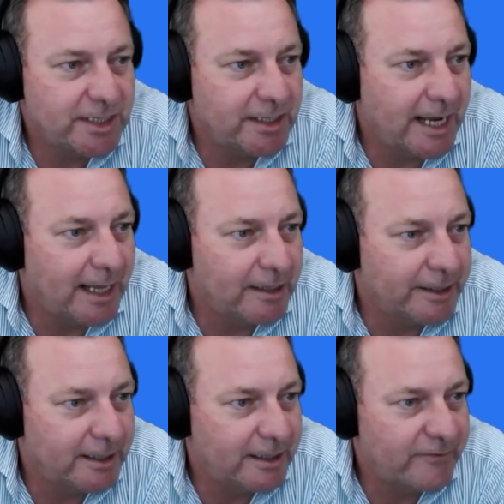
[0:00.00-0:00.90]
and Alan
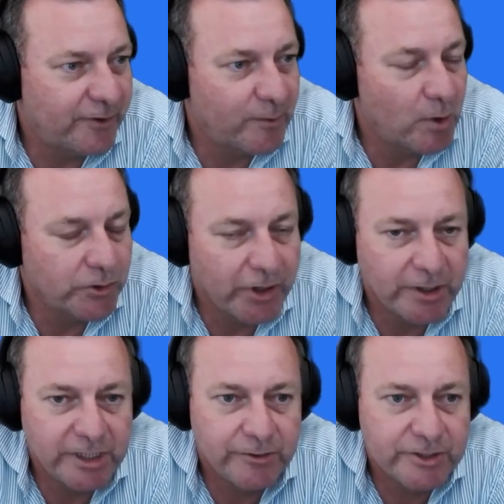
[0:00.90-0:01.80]
are very well known
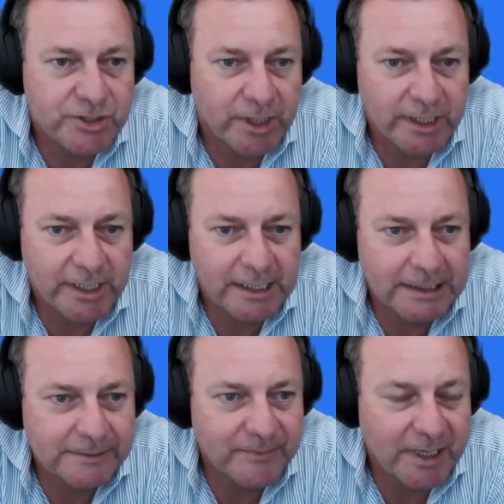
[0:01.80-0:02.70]
here in Australia,
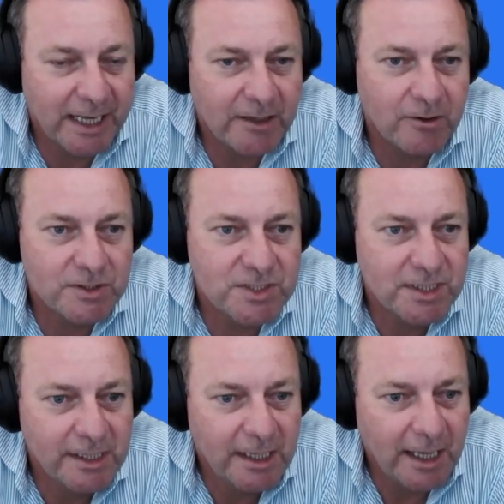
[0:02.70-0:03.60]
and Arcos
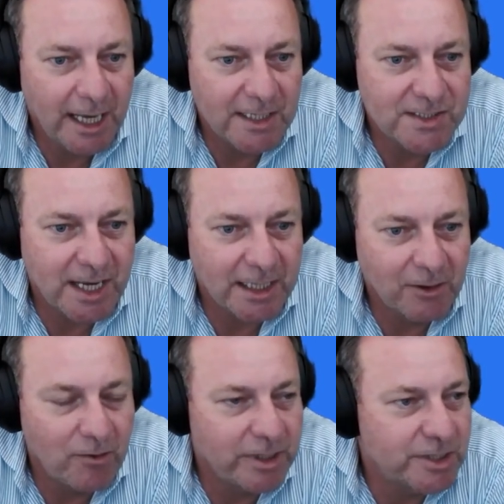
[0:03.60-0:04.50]
has a
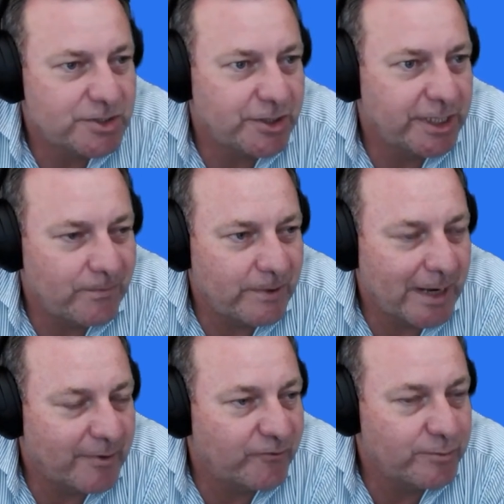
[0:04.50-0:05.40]
long history
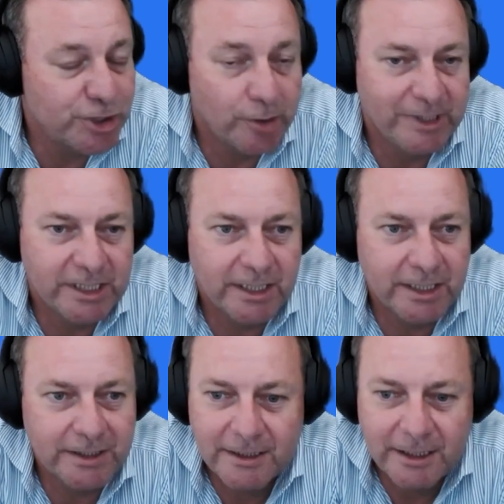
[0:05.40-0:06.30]
coming from Germany.
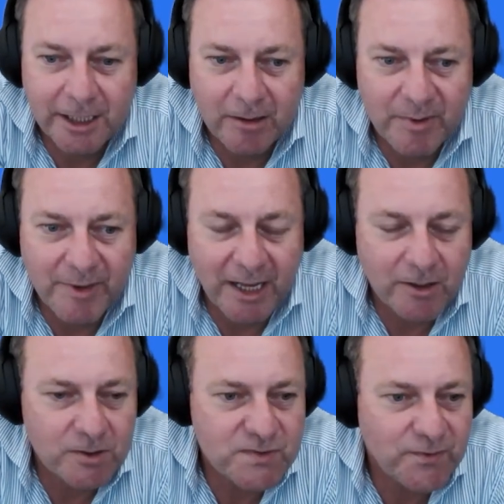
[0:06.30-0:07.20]
And you know, I remember
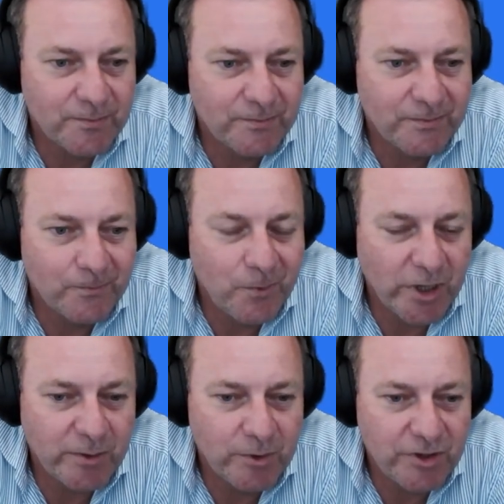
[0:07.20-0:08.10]
Arcos from
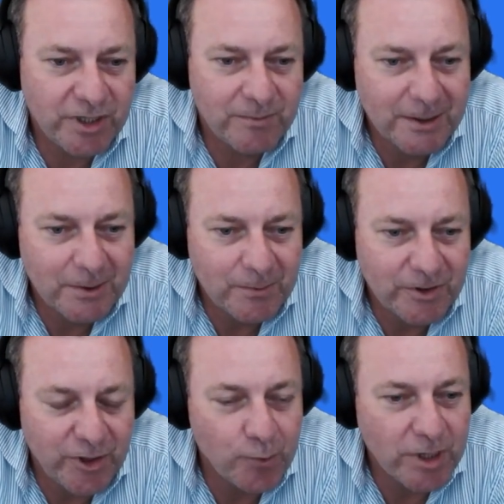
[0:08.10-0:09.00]
working with him
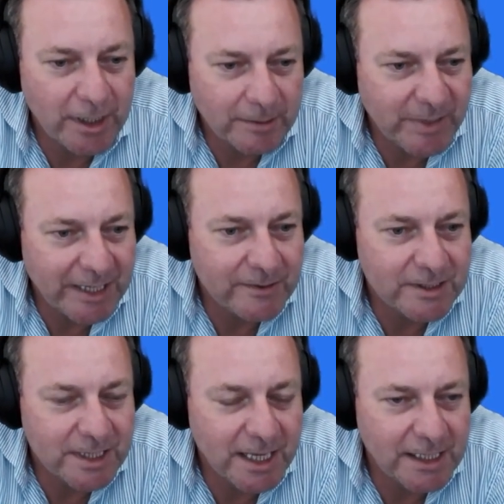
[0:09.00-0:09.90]
with Hilke back in the
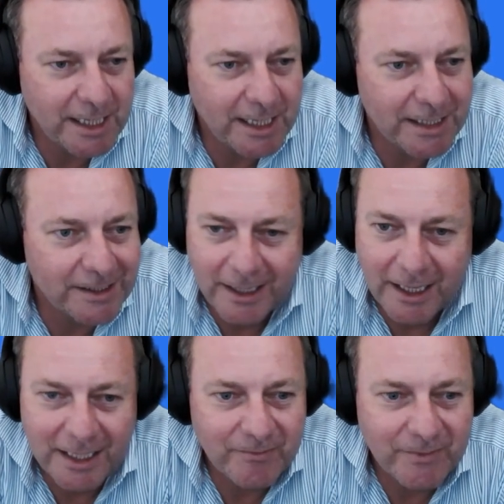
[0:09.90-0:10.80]
day, and
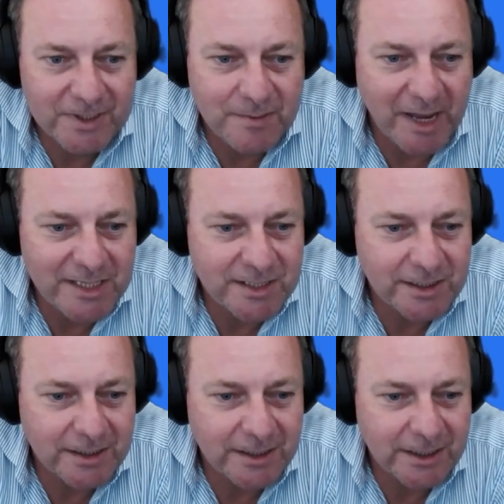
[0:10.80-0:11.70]
it's
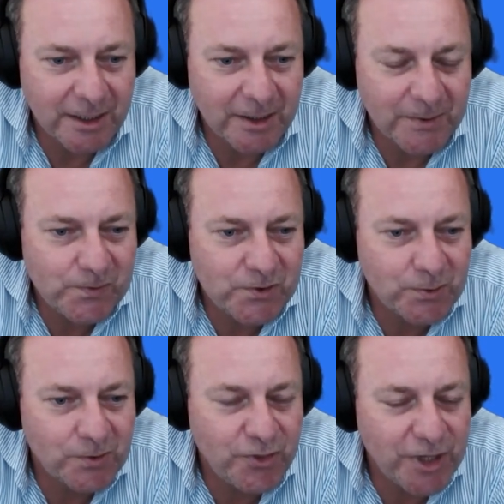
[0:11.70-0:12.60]
amazing, you know,
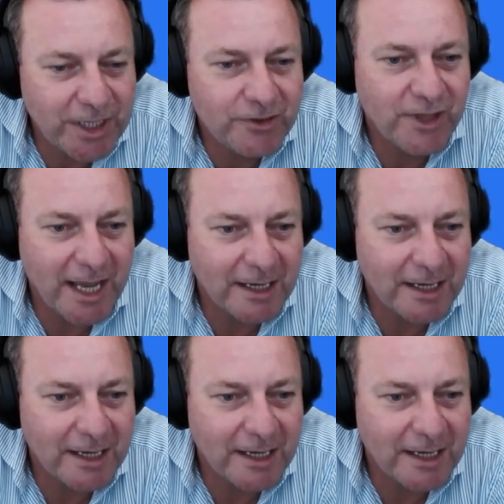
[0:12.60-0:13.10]
to think that